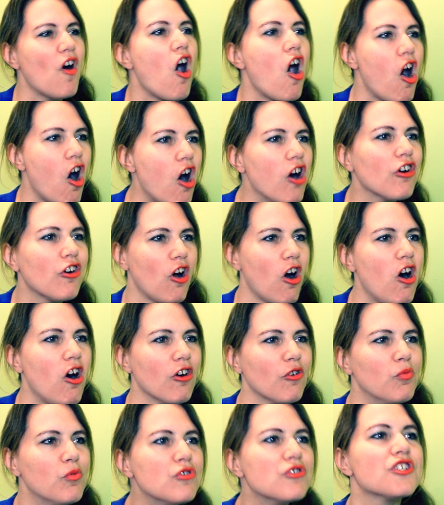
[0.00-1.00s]
Hong
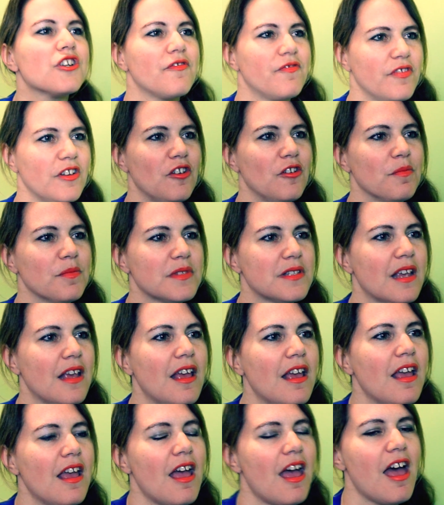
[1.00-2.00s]
Kong wuxia films,
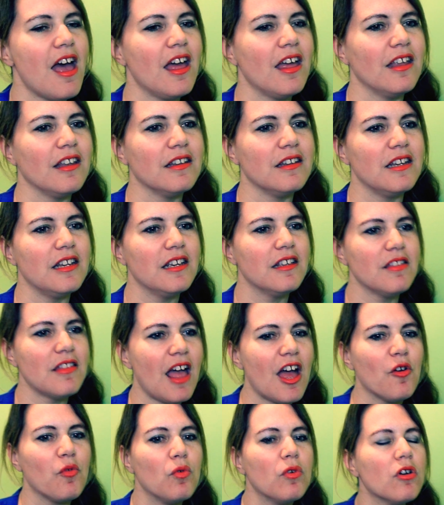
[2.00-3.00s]
and in
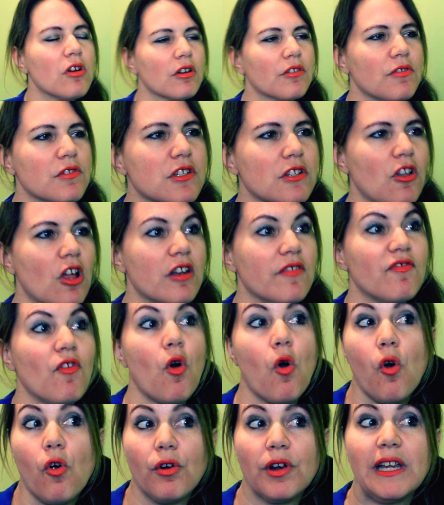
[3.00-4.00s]
that work there's a lot of
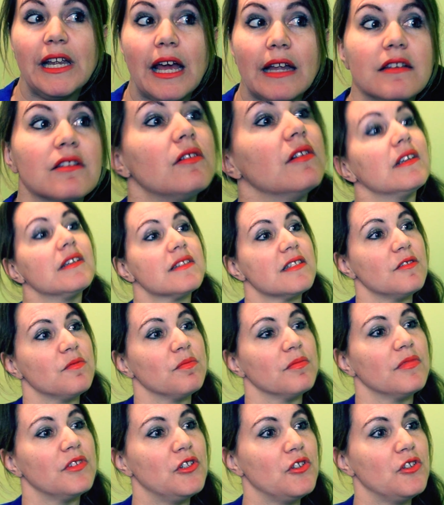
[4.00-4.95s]
Orientalism,